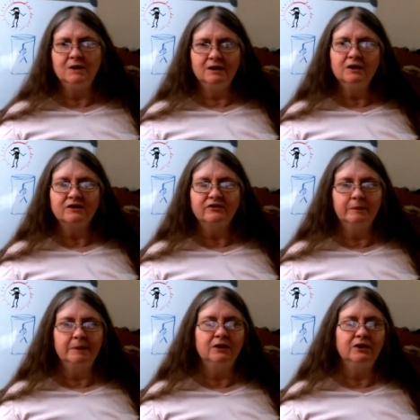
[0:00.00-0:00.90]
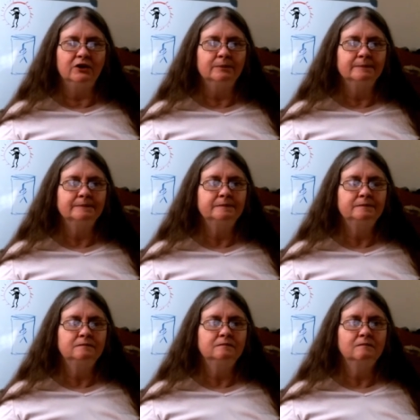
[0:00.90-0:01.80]
I knew he looked familiar,
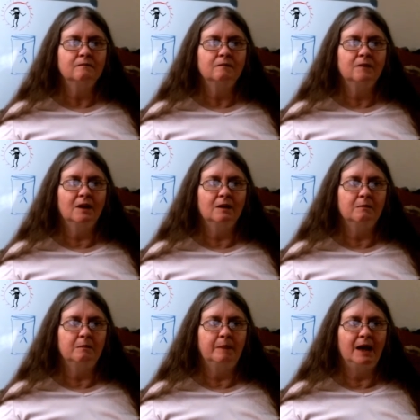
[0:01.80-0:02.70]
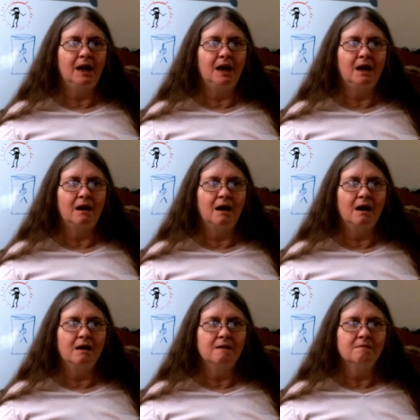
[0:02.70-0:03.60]

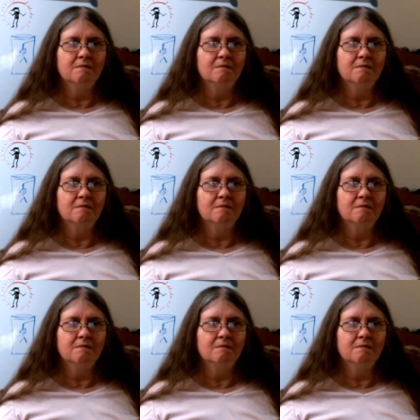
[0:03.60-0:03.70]
but